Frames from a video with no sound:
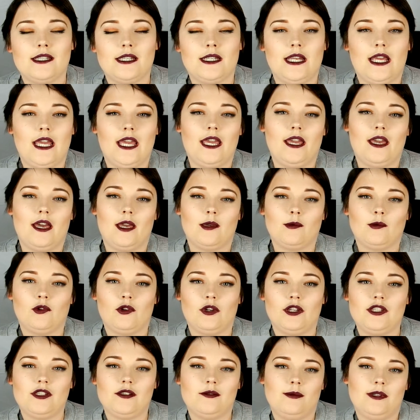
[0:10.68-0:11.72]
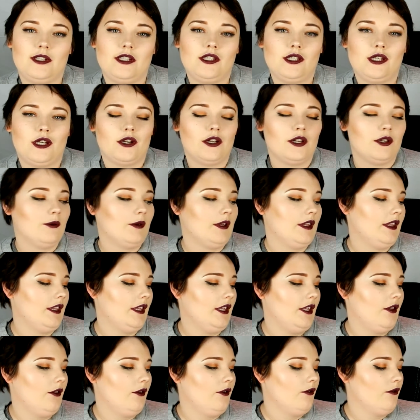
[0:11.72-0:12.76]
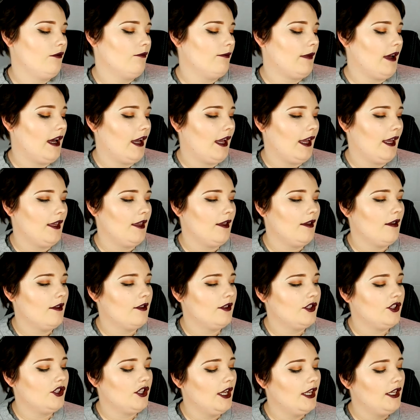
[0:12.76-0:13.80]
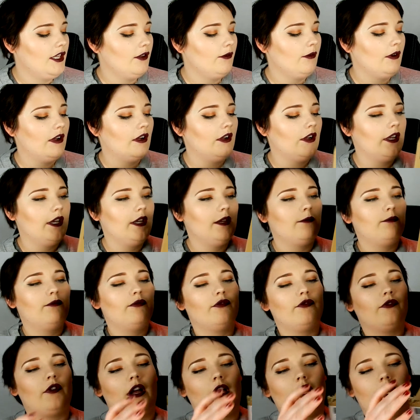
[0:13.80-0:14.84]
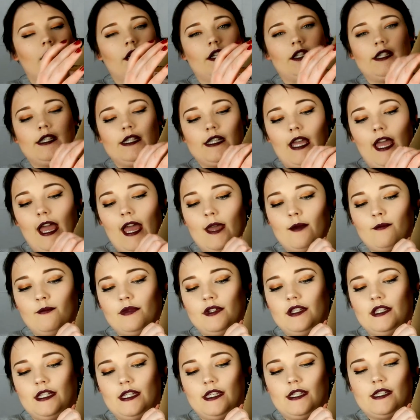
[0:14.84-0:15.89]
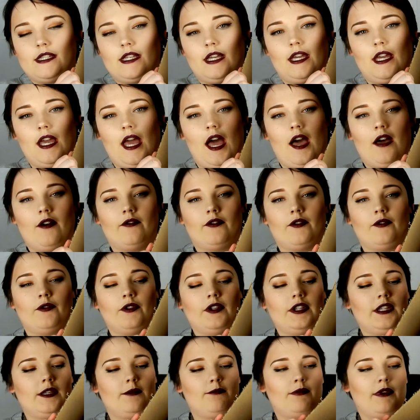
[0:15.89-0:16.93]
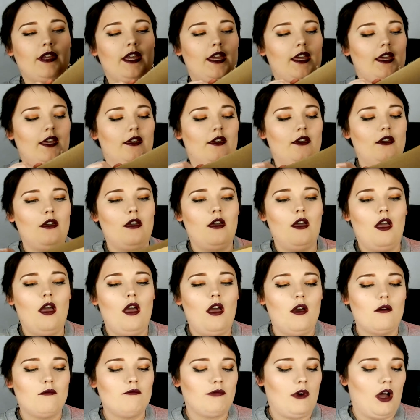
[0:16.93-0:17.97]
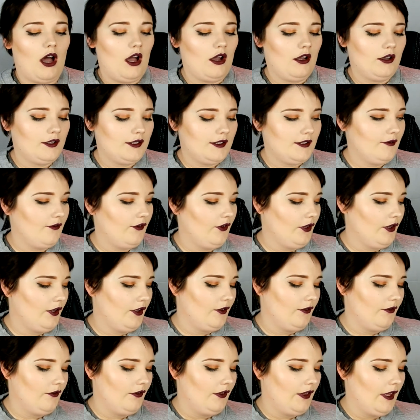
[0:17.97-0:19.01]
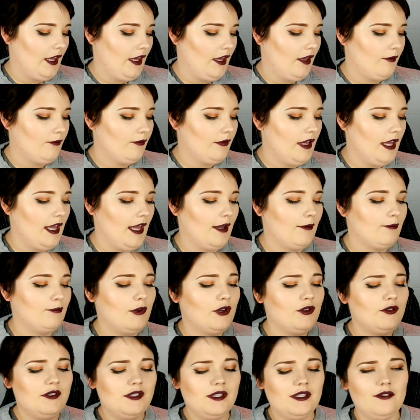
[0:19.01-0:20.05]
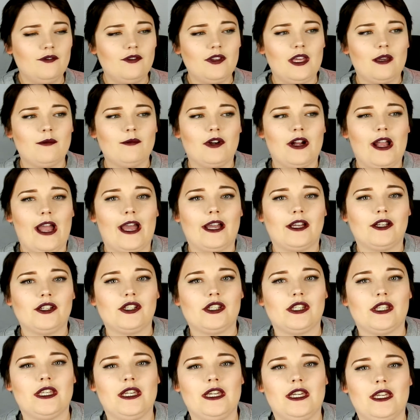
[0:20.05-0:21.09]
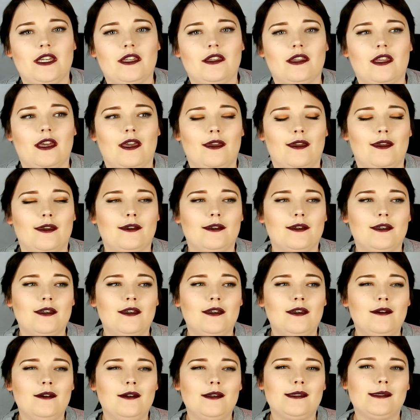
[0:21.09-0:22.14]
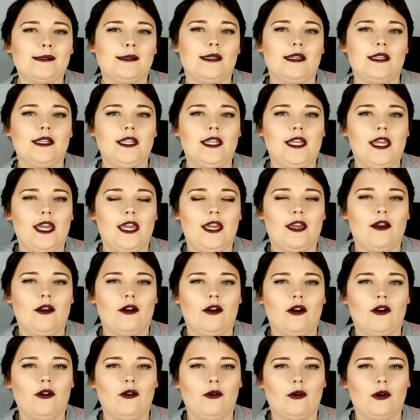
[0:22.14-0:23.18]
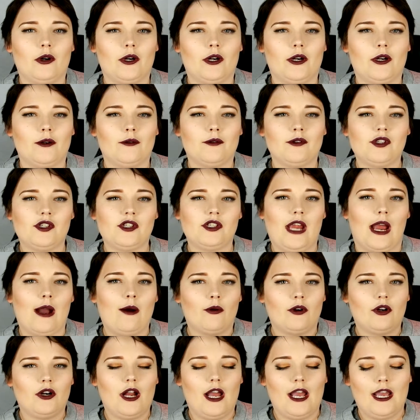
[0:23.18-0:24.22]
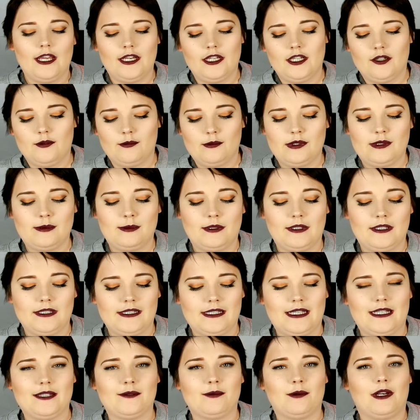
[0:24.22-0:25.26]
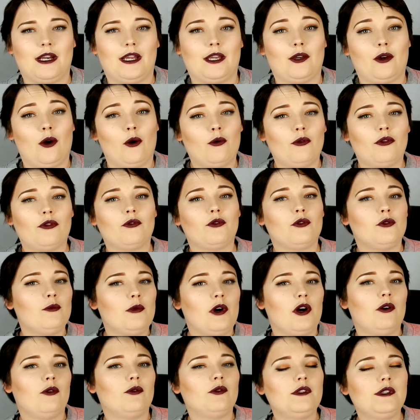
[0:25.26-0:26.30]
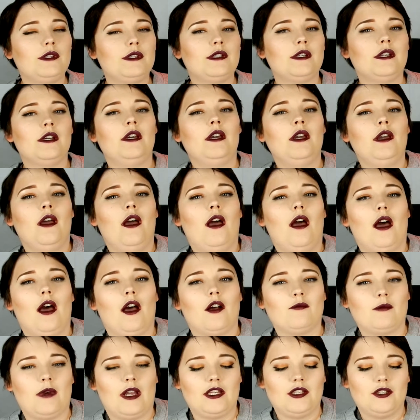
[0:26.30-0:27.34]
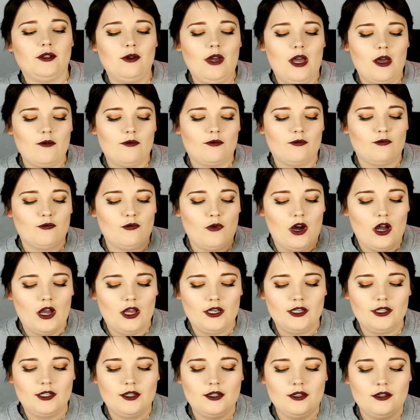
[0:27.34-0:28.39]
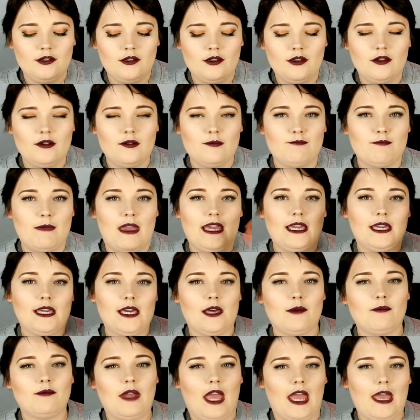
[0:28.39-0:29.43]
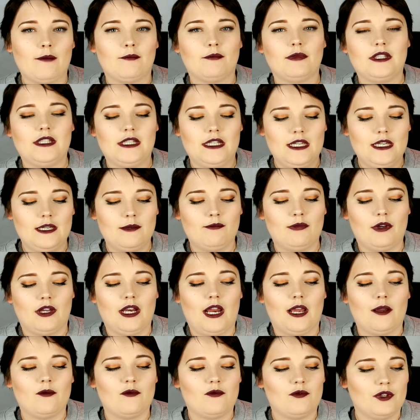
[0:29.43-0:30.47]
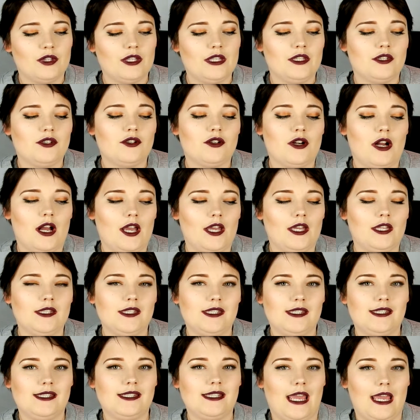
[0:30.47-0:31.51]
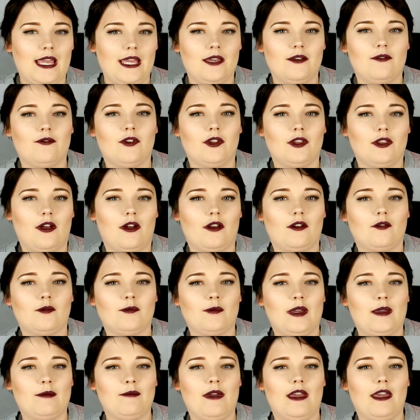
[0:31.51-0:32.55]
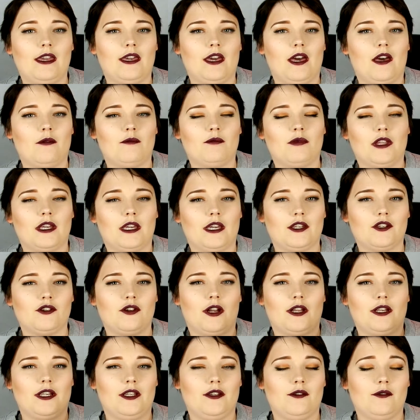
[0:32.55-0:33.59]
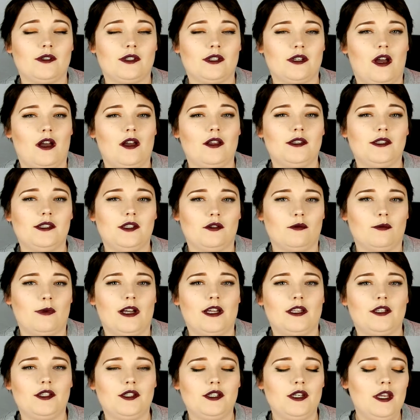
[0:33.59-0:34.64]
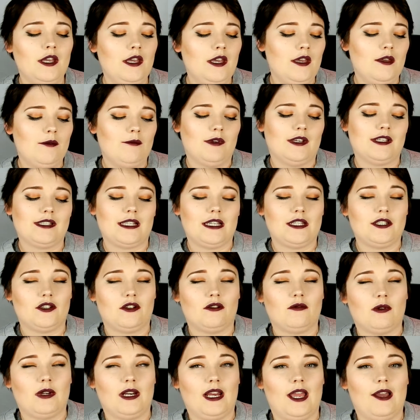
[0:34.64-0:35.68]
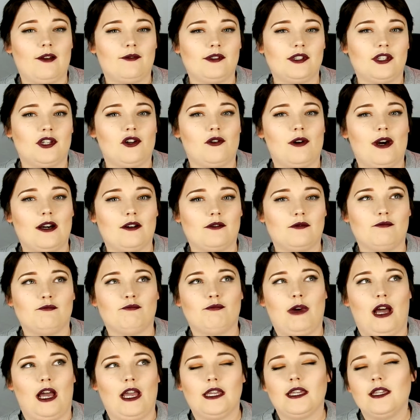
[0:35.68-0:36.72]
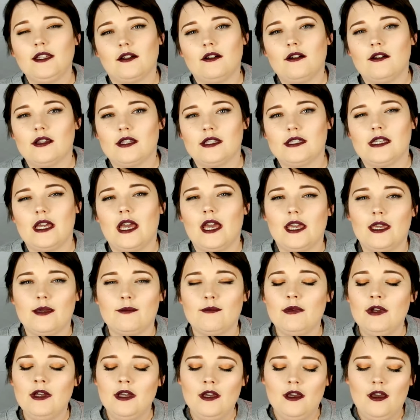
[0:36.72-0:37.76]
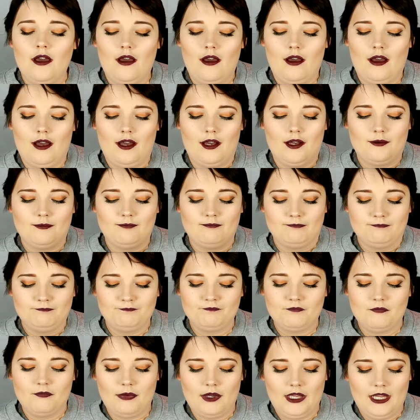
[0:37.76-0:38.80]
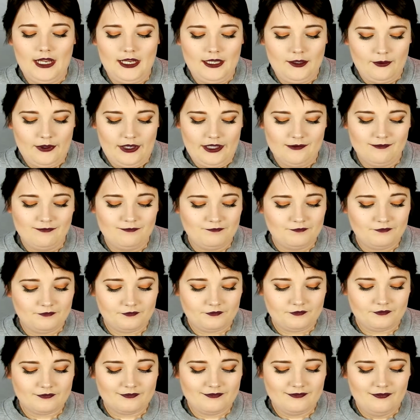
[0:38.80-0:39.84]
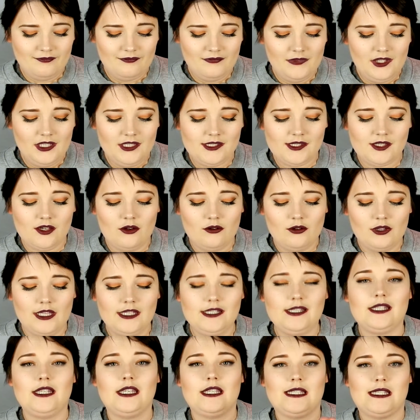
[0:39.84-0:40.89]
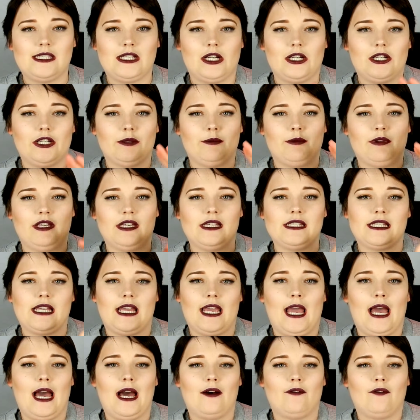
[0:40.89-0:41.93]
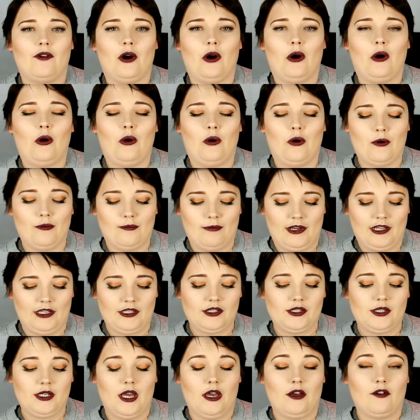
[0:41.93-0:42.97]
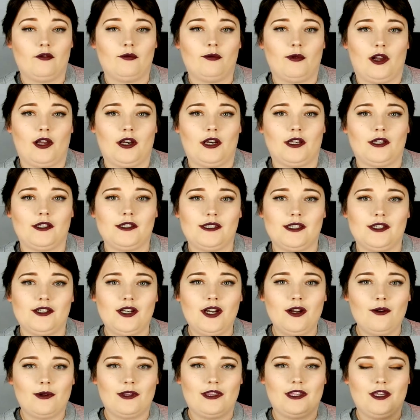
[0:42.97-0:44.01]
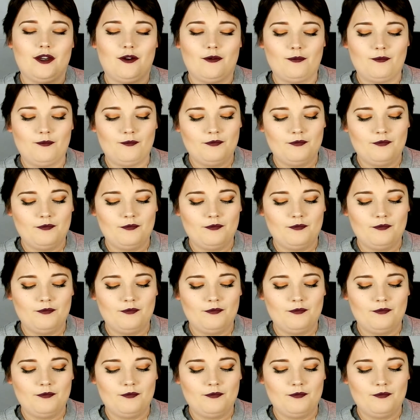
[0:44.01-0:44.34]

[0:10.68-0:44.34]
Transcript: Today I'm going to be sharing with you my January product empties. I have a really big box full of them, and most of them are actually like skincare or shower items because that's what I go through most. I do have one makeup empty, but I really try and save a lot of my makeup. Like, I try to use not so much because I don't want to have to go out and buy it all the time. But anyway, so let's get started because I have a whole bunch of products to share with you.